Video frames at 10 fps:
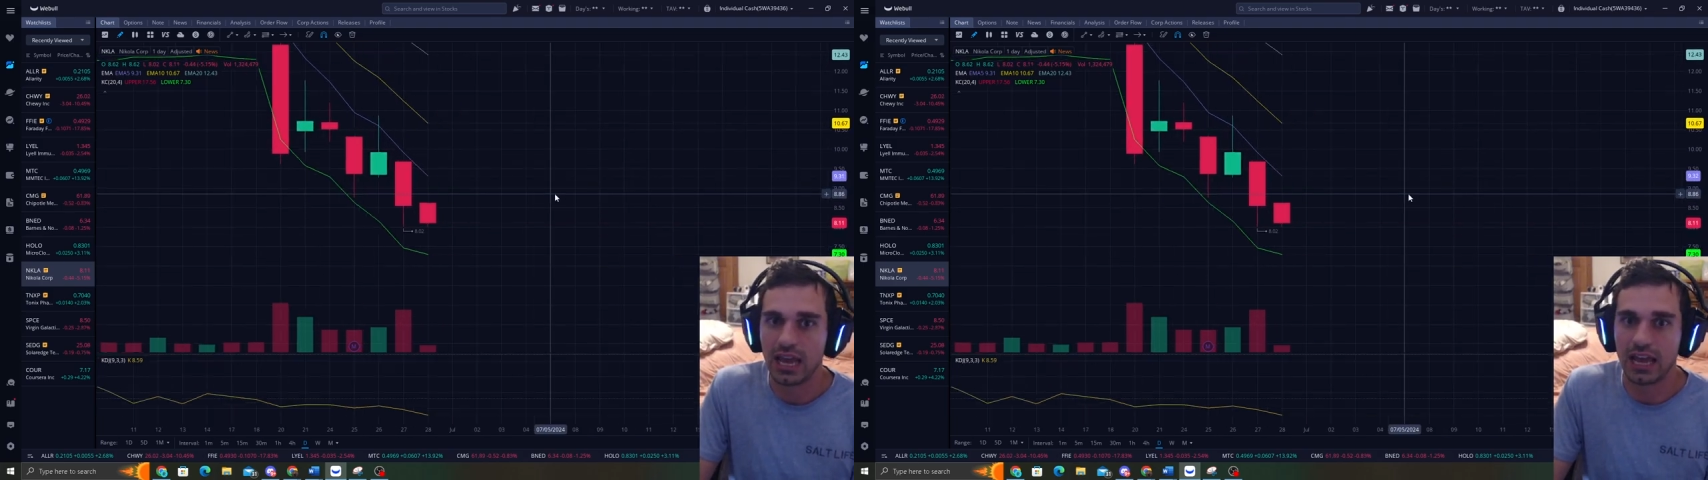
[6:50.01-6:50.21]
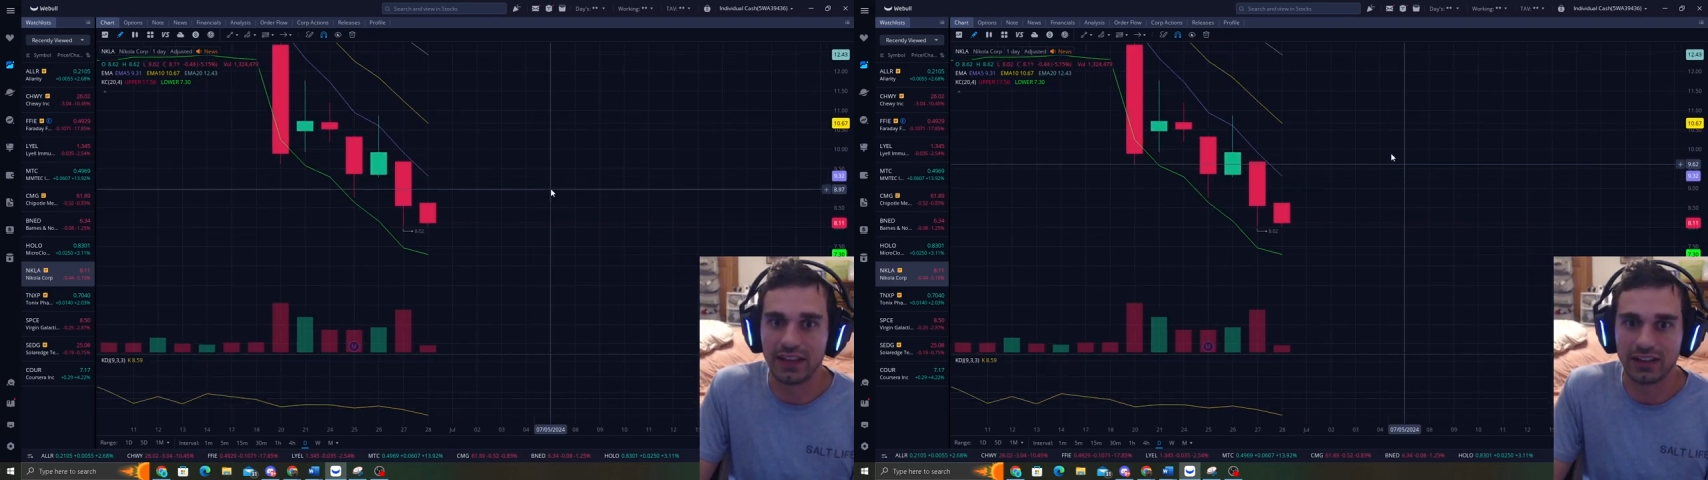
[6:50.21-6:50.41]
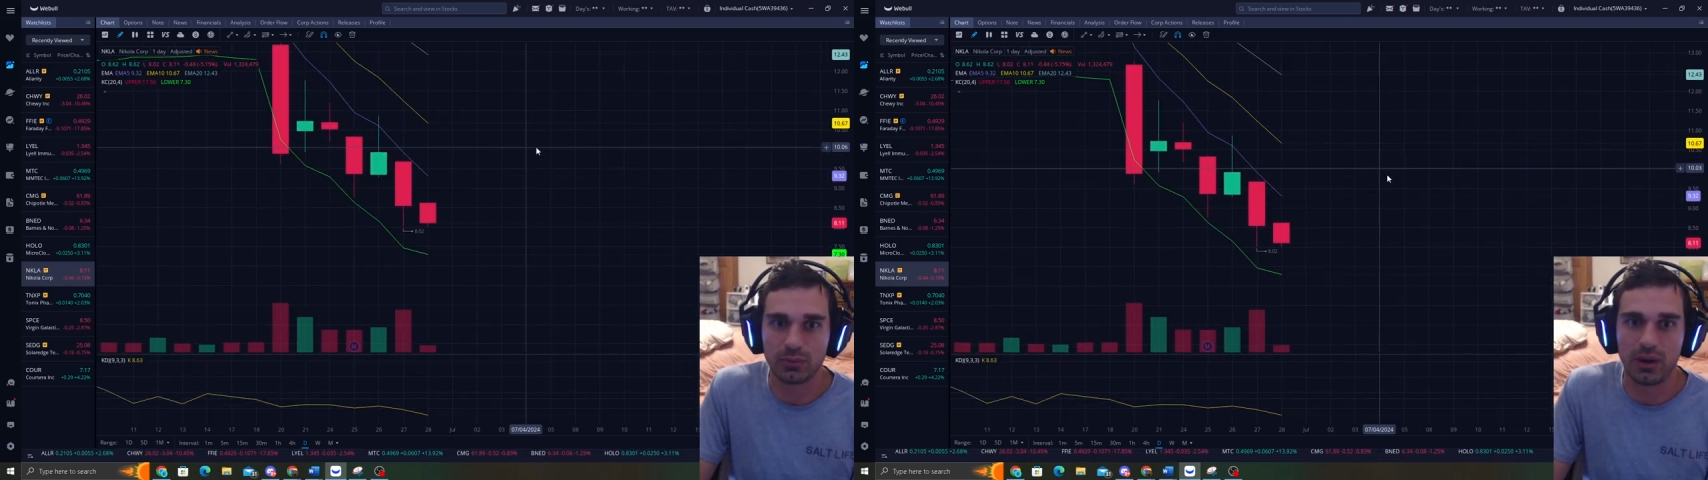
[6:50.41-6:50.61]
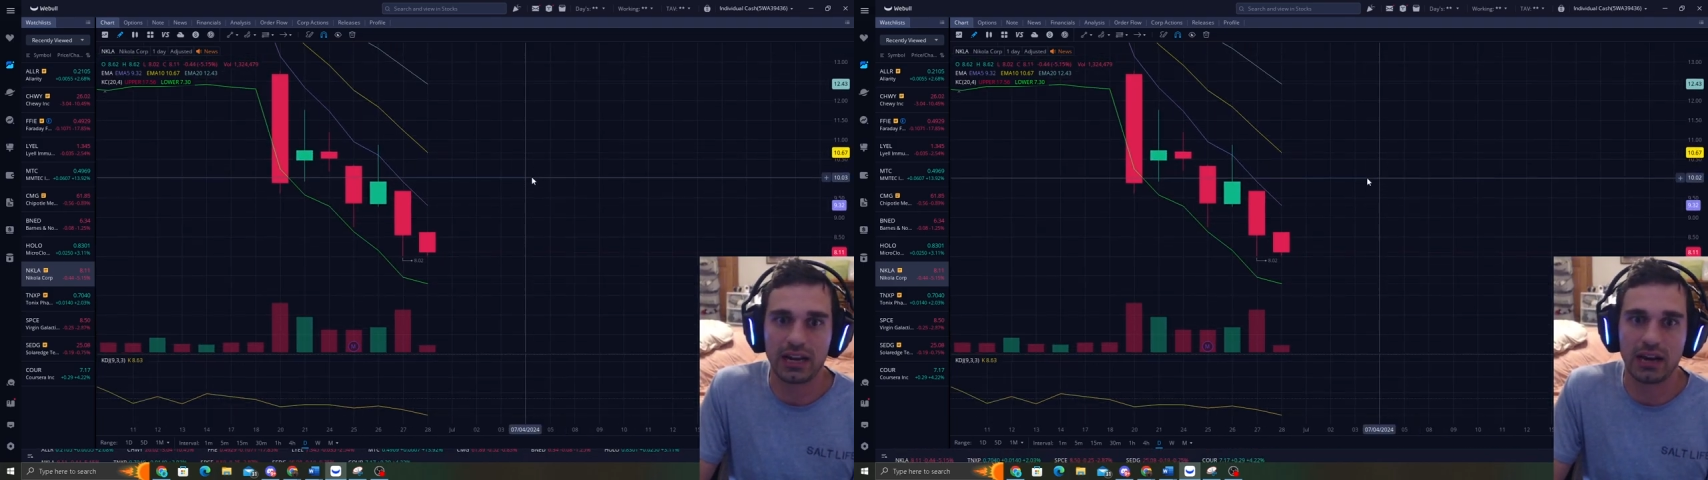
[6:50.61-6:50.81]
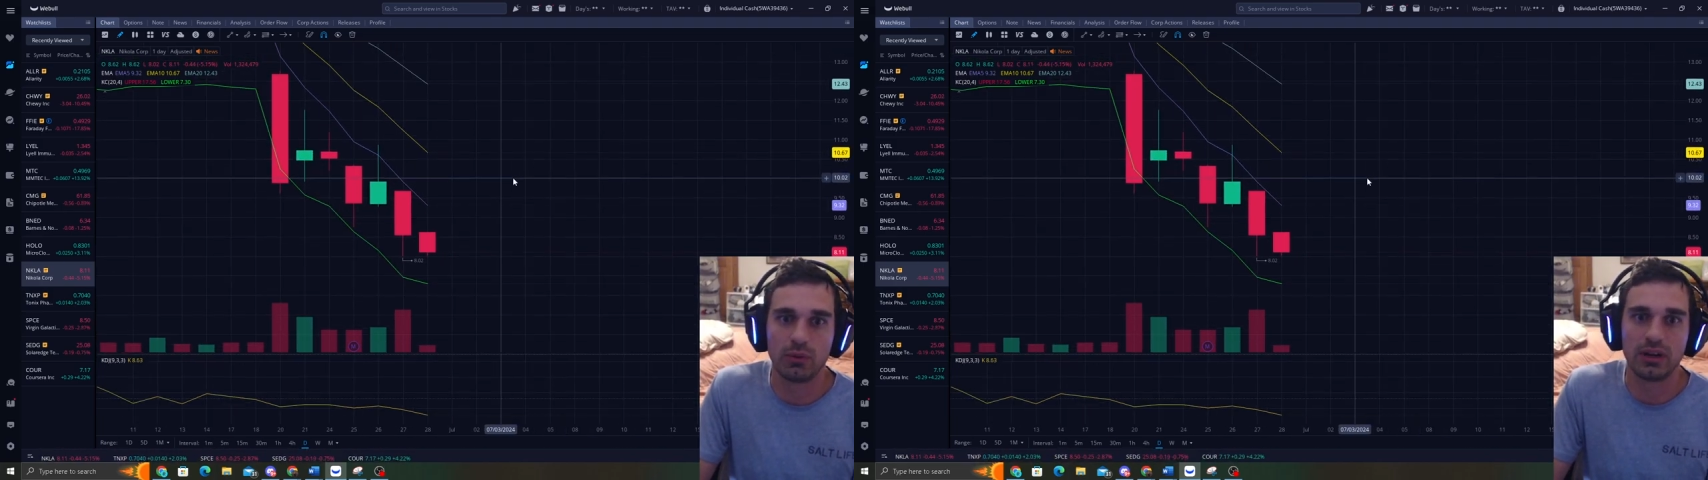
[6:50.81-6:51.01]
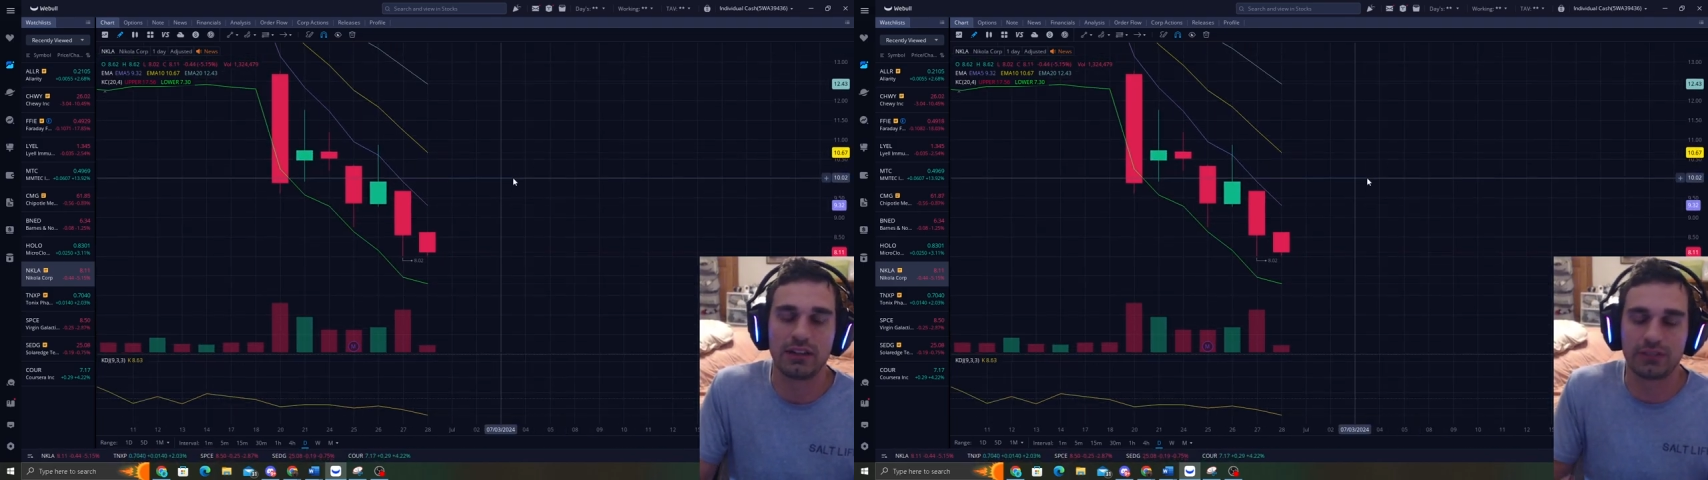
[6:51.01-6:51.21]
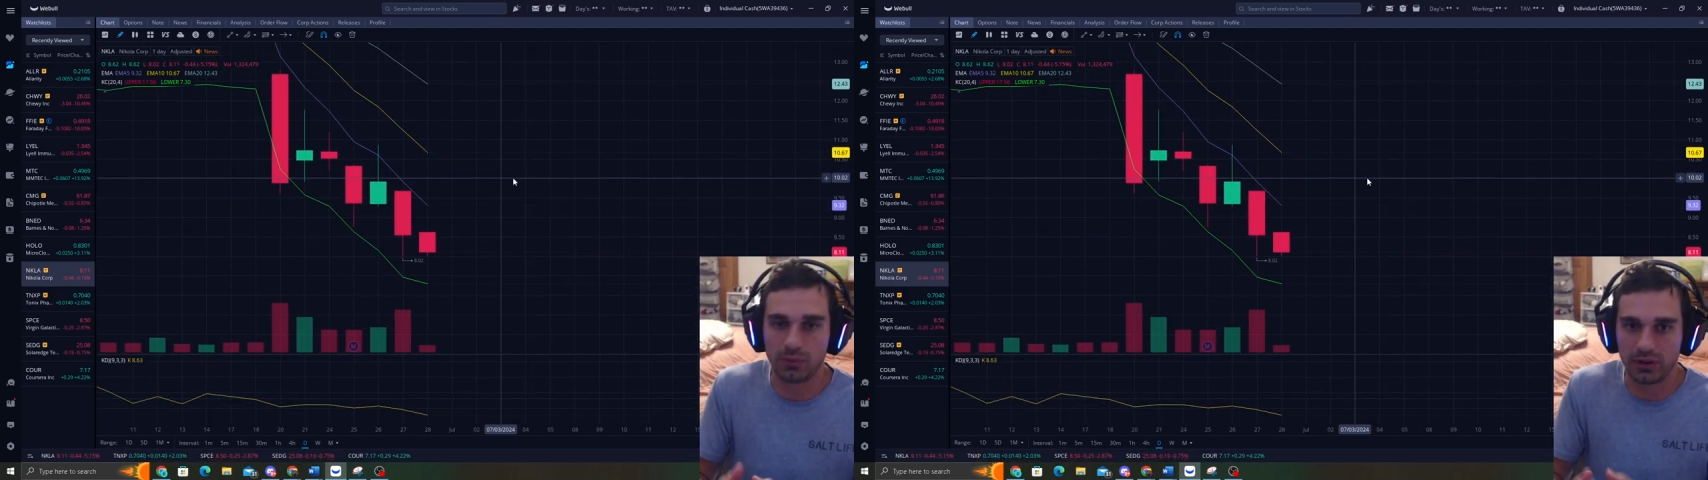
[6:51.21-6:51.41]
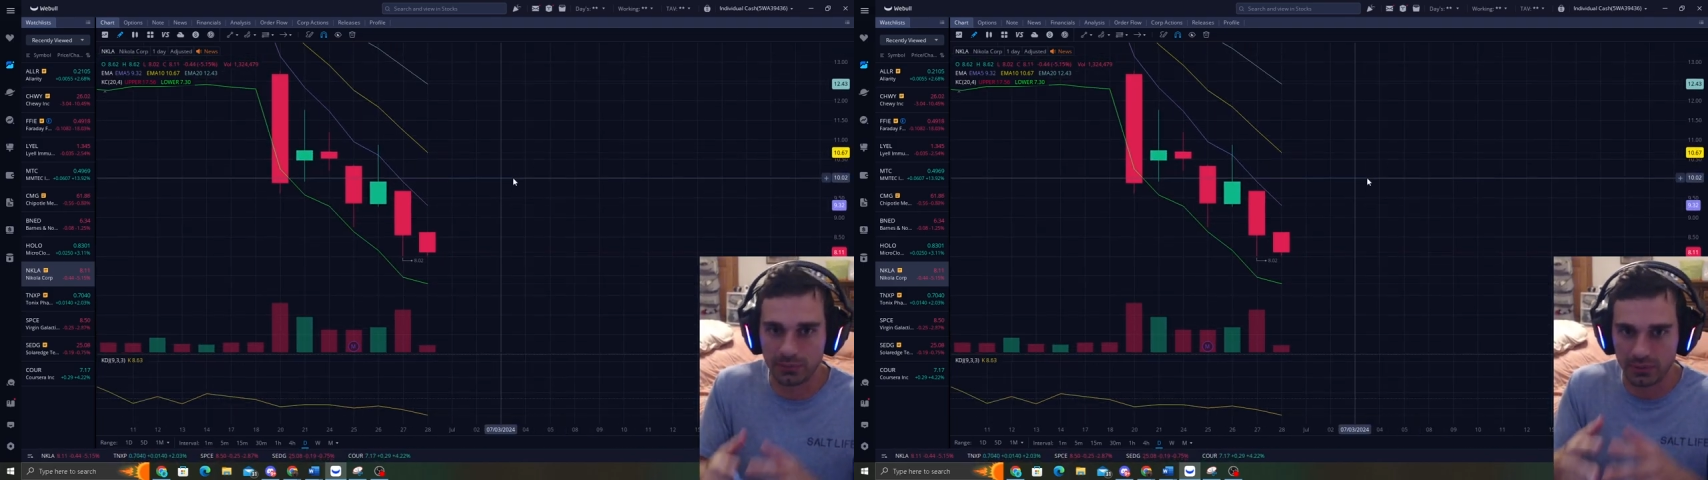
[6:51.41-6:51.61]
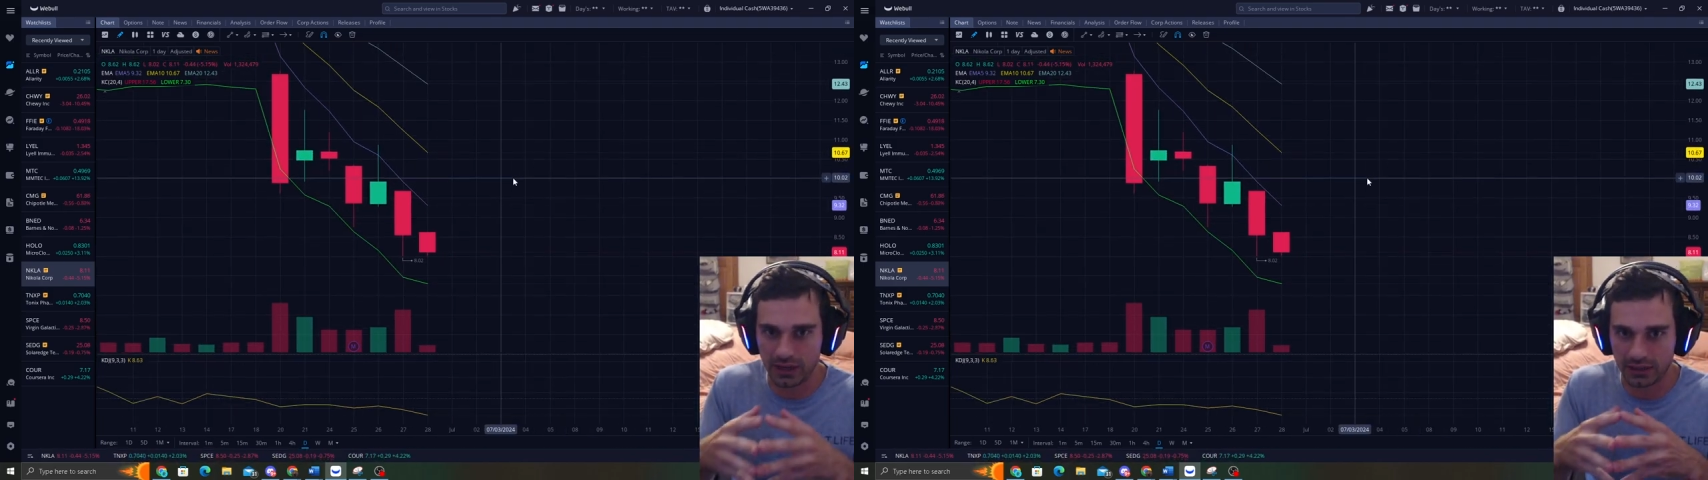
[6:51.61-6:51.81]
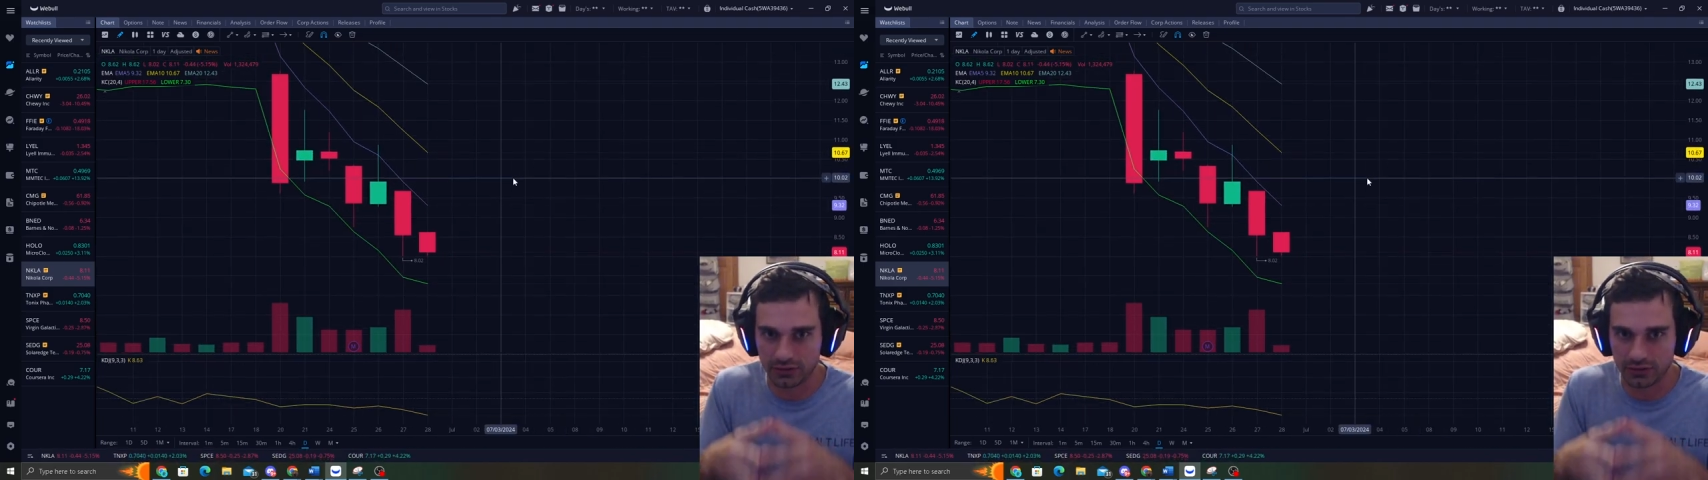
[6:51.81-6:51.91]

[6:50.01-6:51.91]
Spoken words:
And that's why I want everyone to be like,